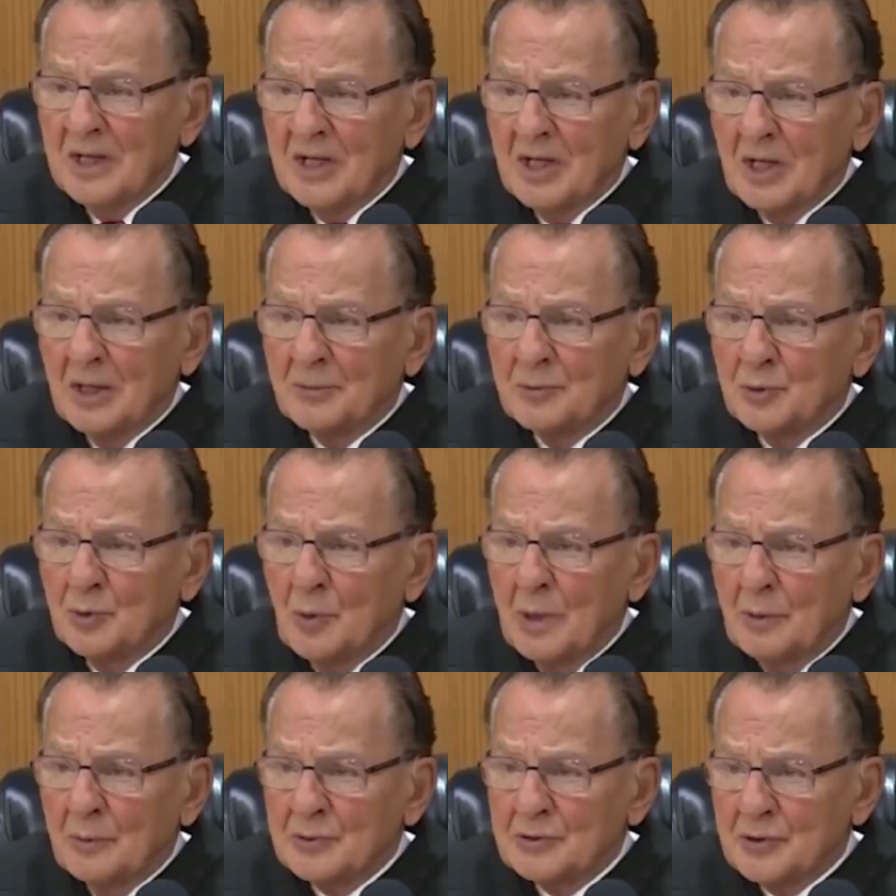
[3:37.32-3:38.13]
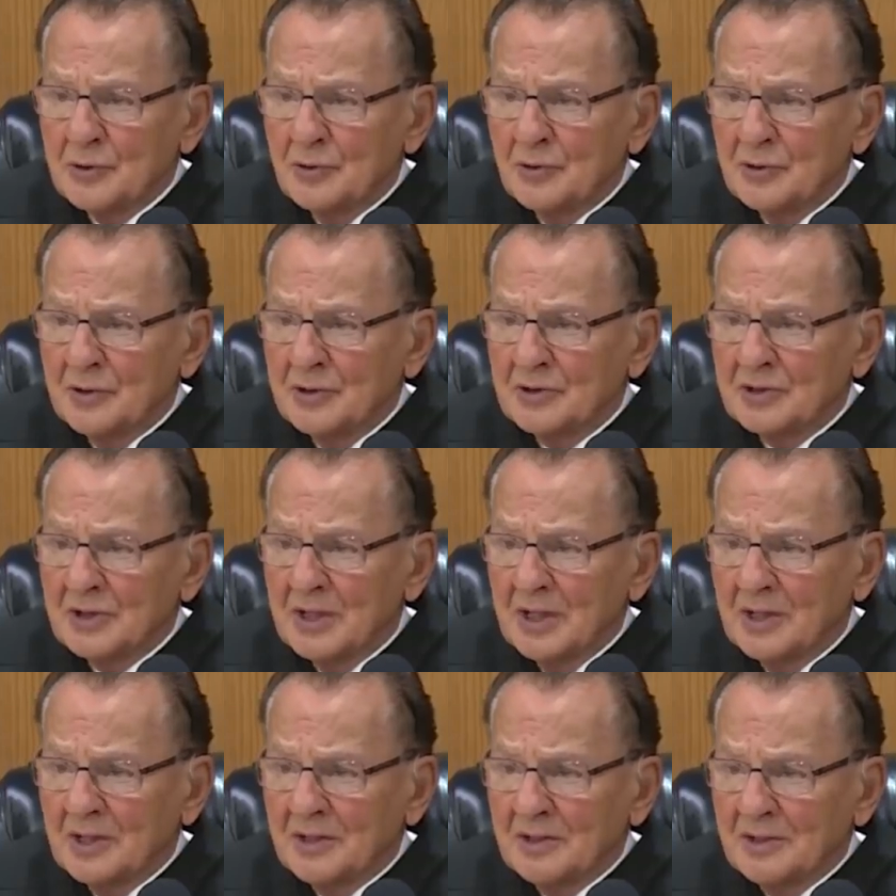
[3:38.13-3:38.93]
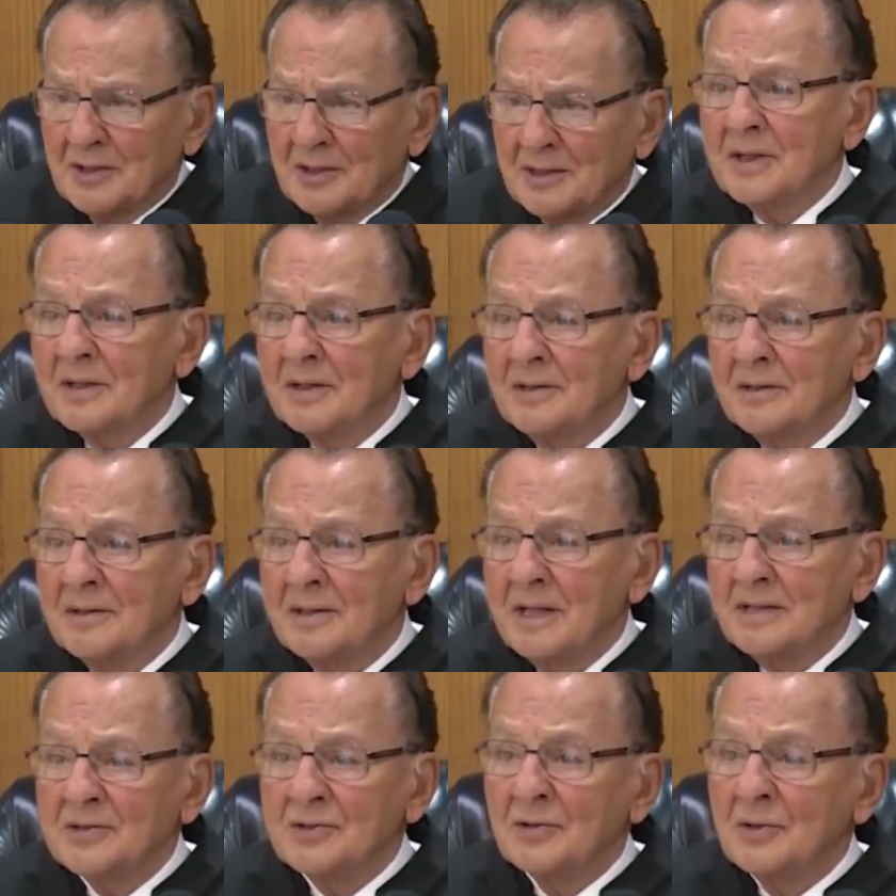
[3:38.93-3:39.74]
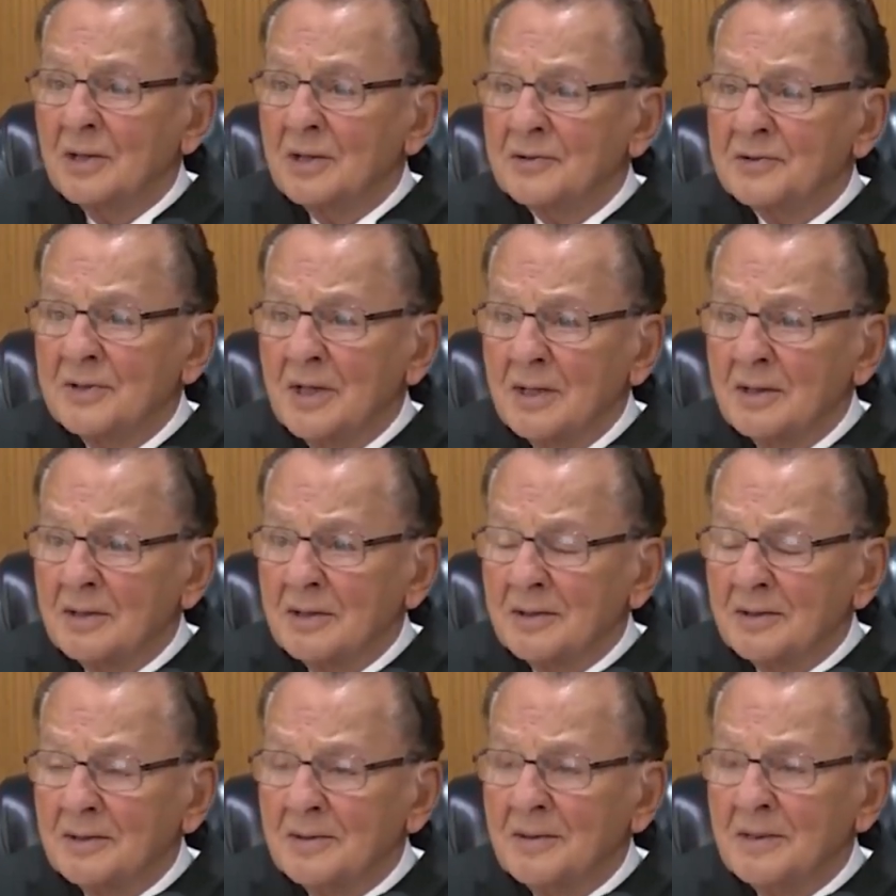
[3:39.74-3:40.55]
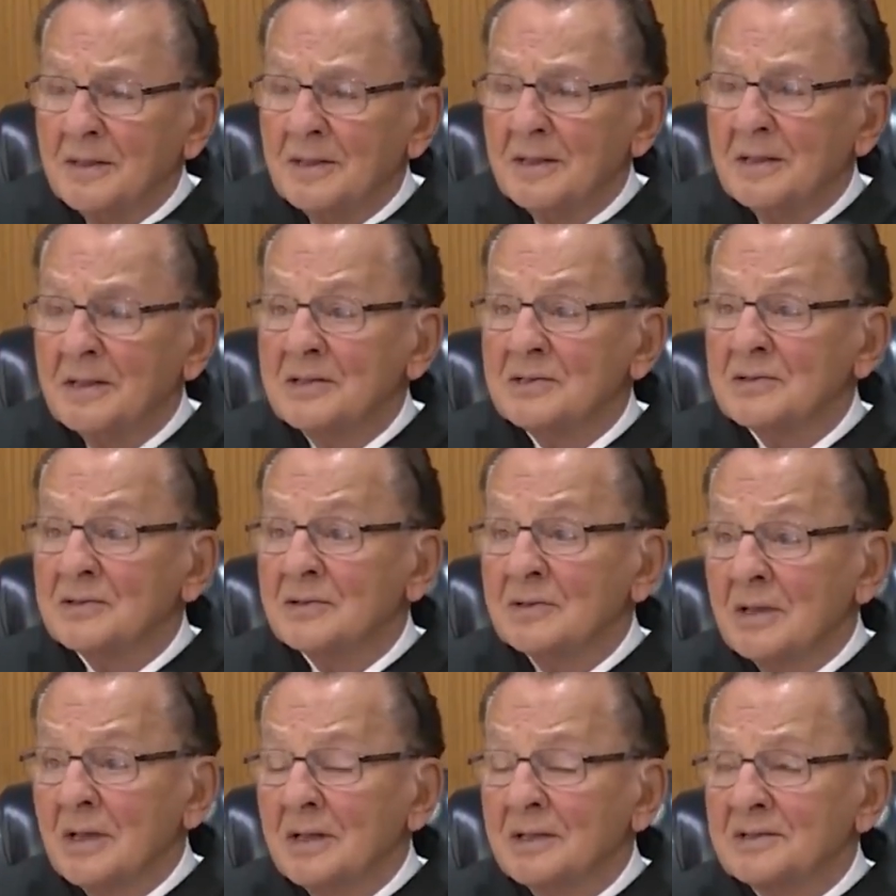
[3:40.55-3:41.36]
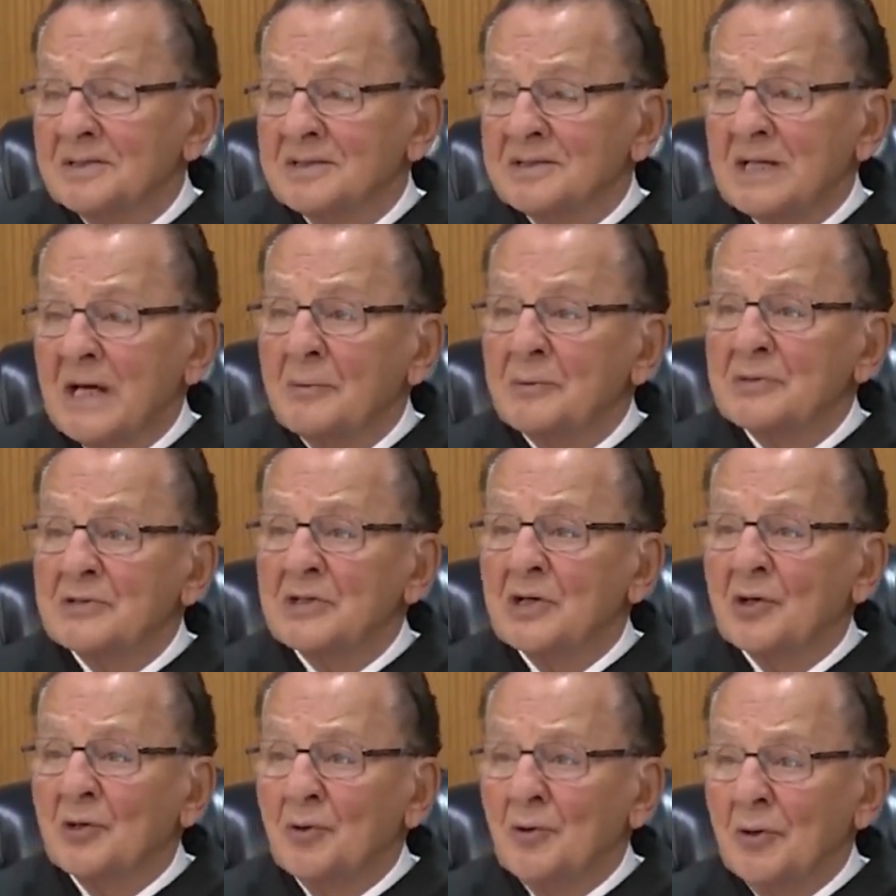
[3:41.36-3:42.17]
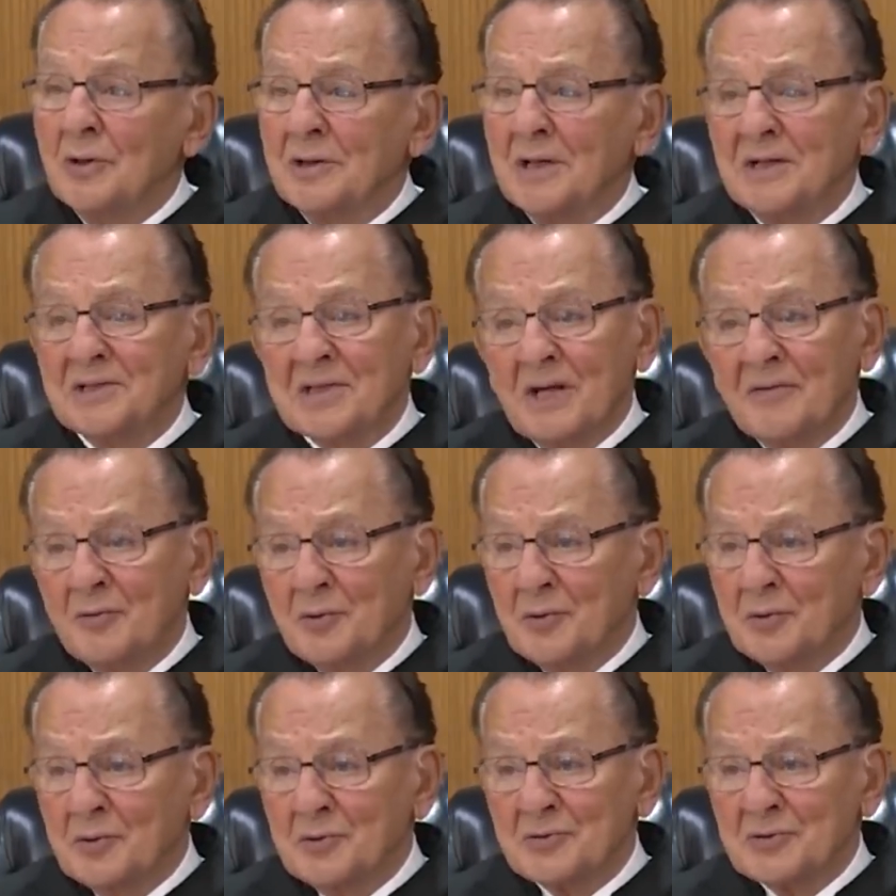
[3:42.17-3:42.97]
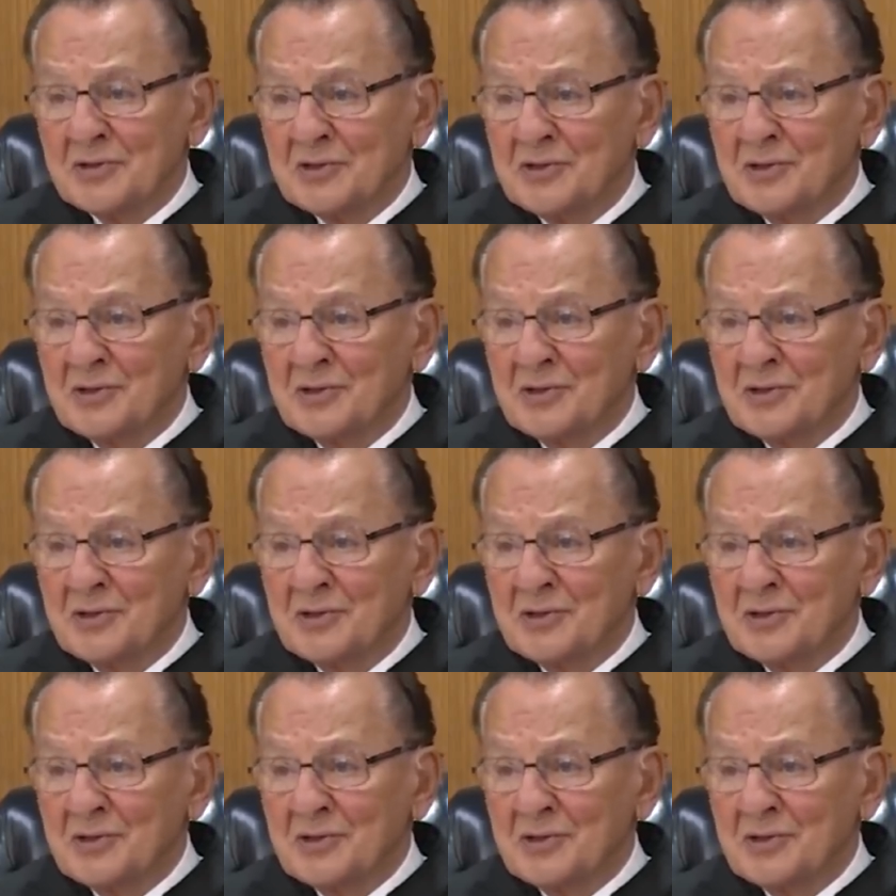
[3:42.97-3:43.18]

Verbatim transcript: there was a time difference where she wasn't supposed to park from 2 to 5, but the ticket was given around 2